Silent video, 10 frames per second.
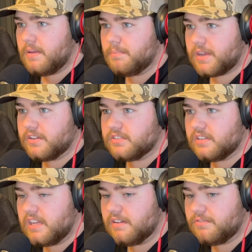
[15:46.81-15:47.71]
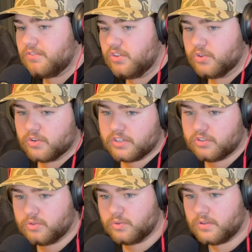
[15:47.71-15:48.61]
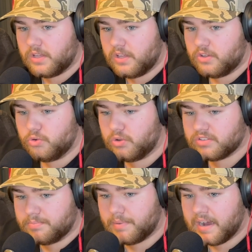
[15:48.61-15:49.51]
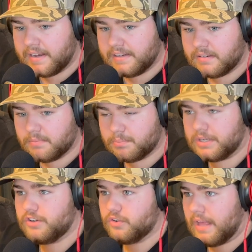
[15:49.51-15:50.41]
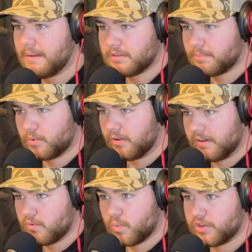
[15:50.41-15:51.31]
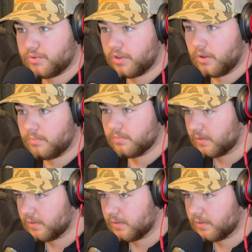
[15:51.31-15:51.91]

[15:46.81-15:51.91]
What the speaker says: Because if you're a dude who doesn't mind bringing your laptop around everywhere you go,